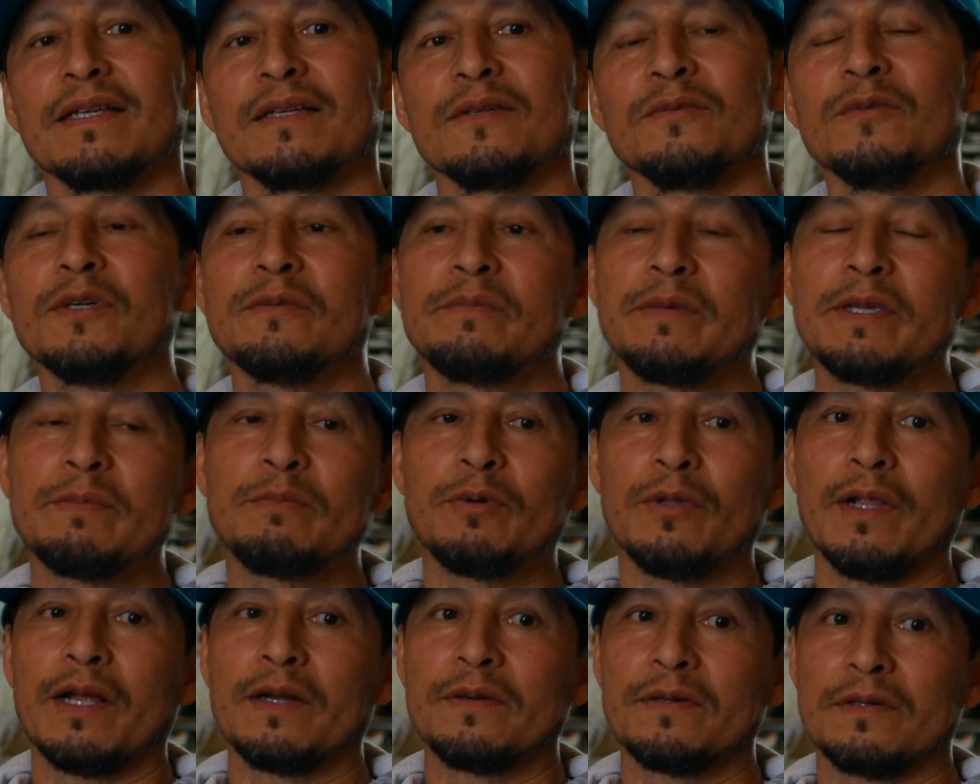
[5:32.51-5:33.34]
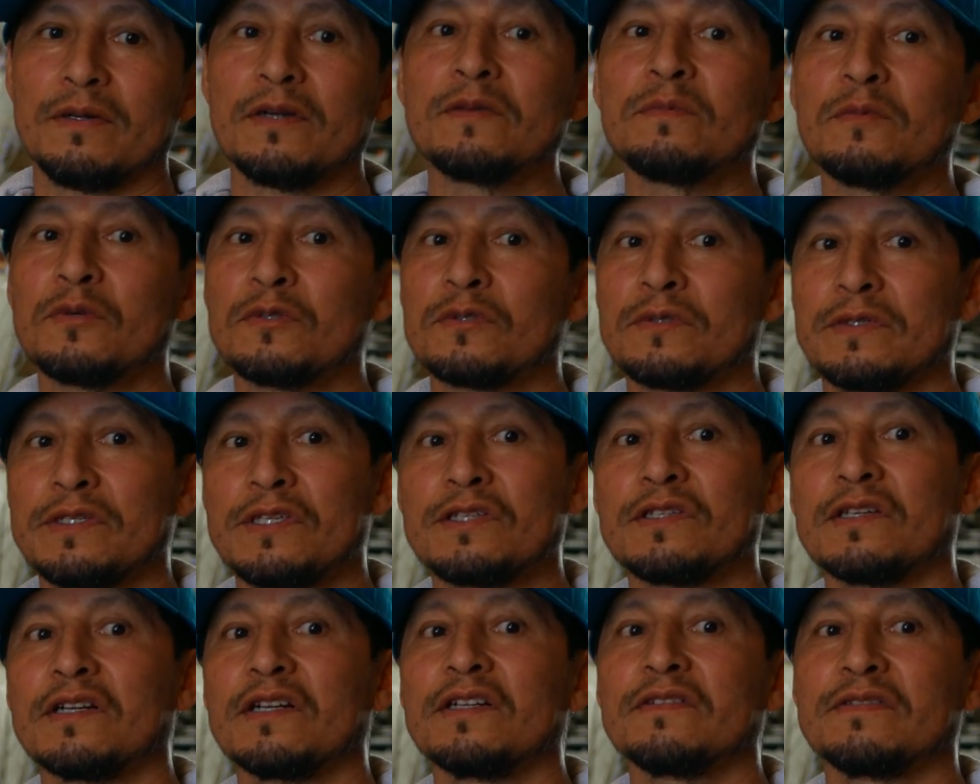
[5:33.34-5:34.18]
Where people are more
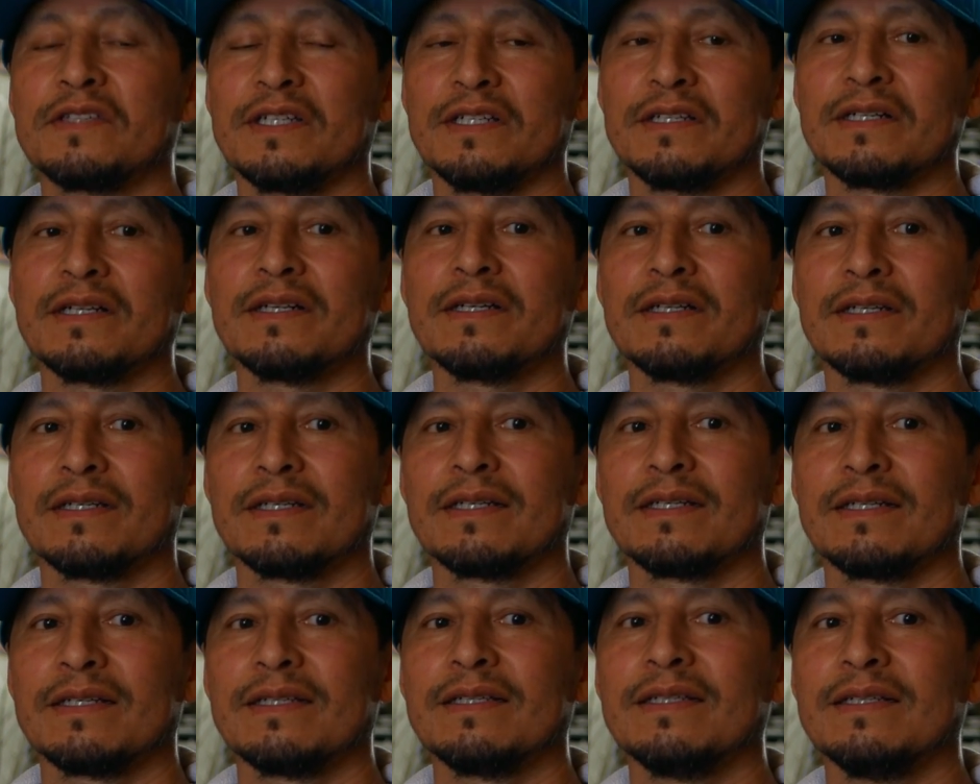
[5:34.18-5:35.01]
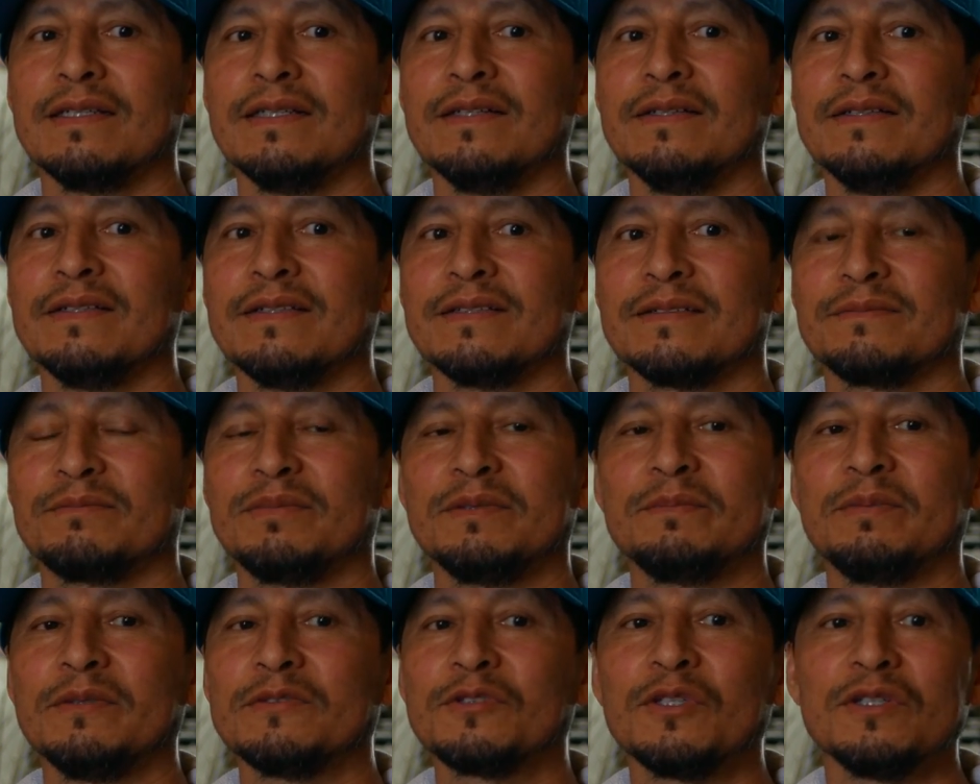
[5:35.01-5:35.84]
reserved here,
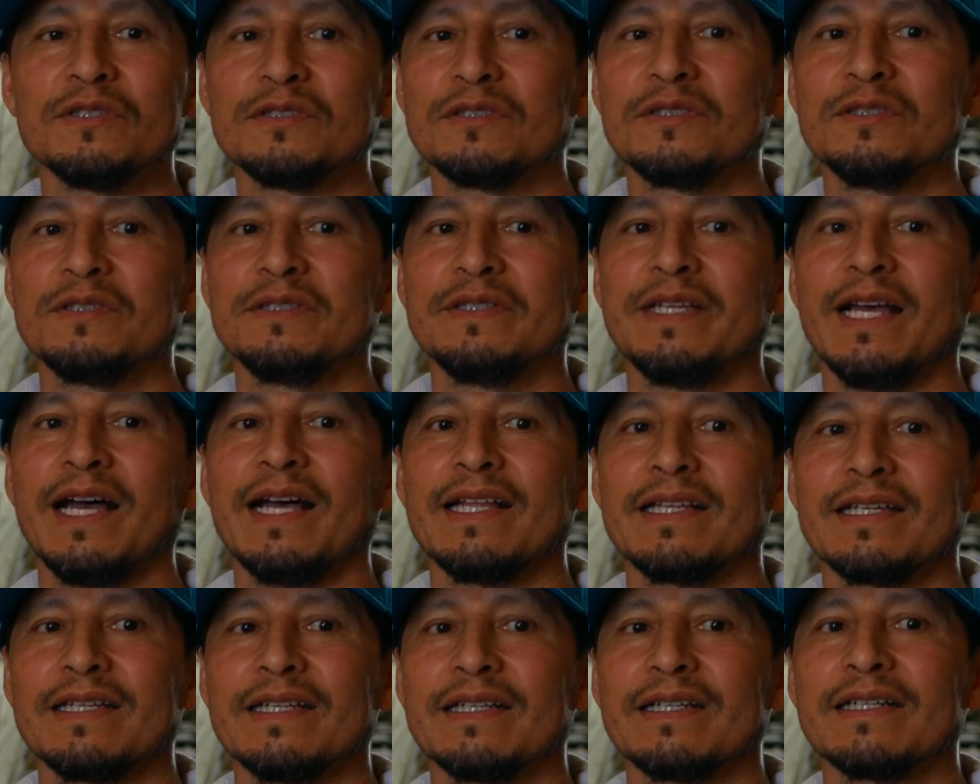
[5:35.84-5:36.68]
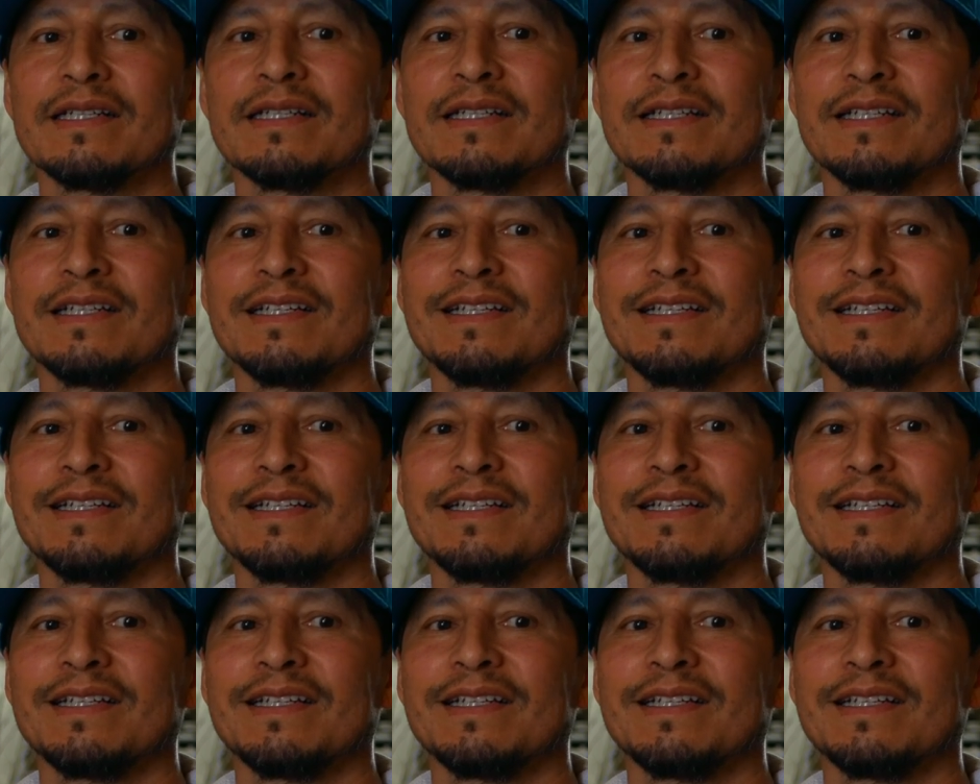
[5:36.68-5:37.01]
people don't do that here.